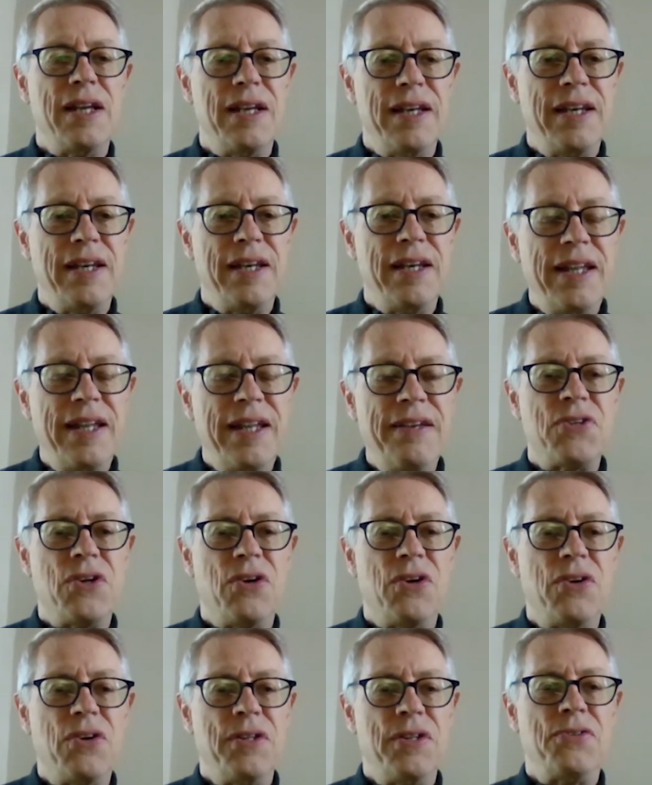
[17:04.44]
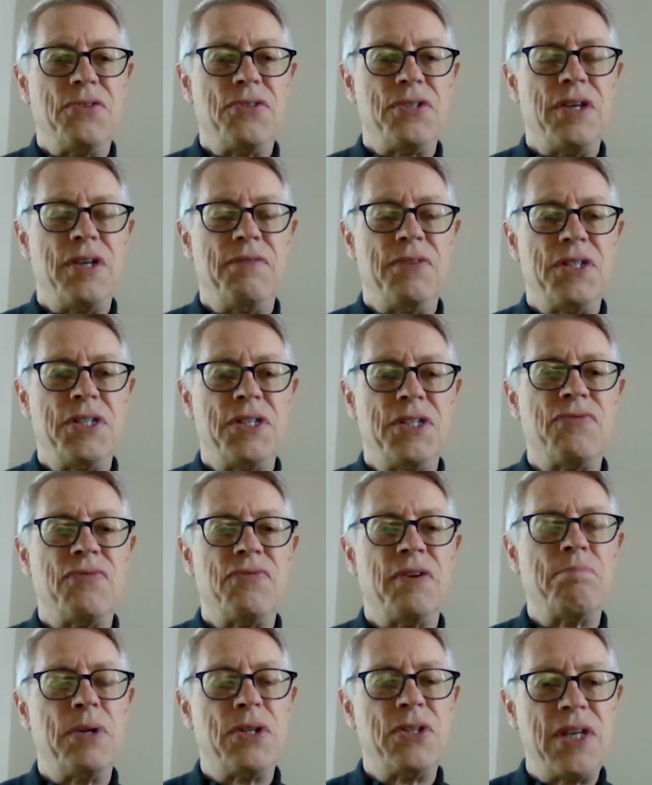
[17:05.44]
lives on those surfaces
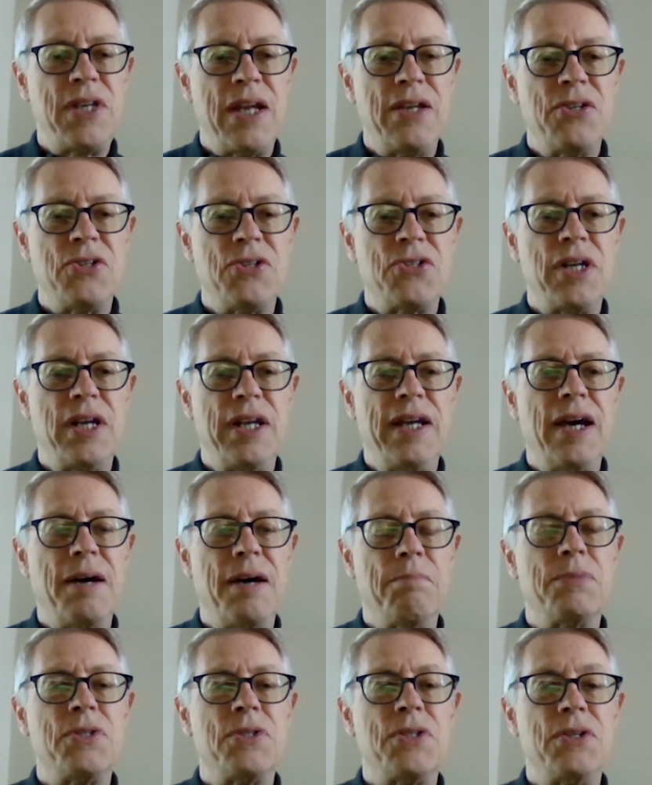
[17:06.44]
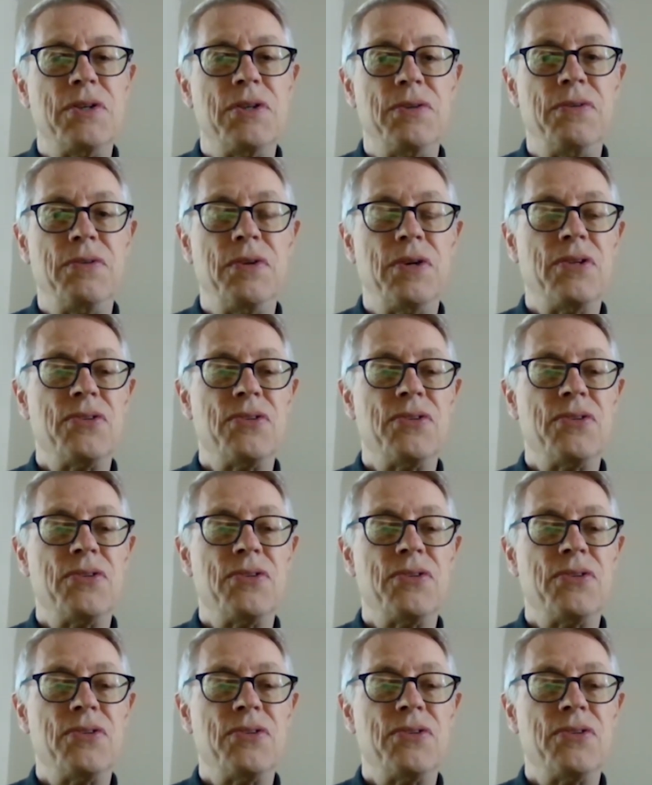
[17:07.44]
for potentially up to